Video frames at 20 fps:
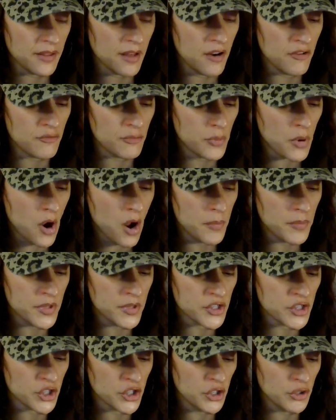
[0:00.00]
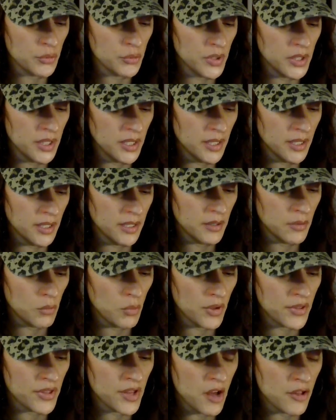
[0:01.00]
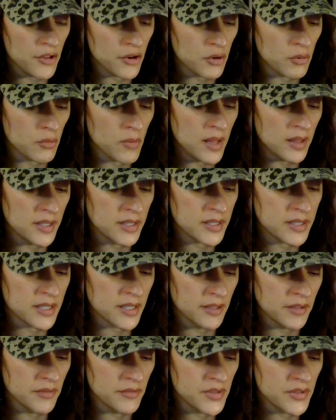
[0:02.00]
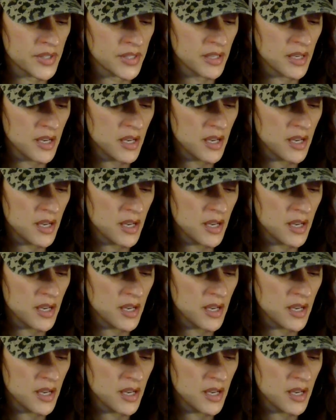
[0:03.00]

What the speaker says: of promiscuity with other relatives.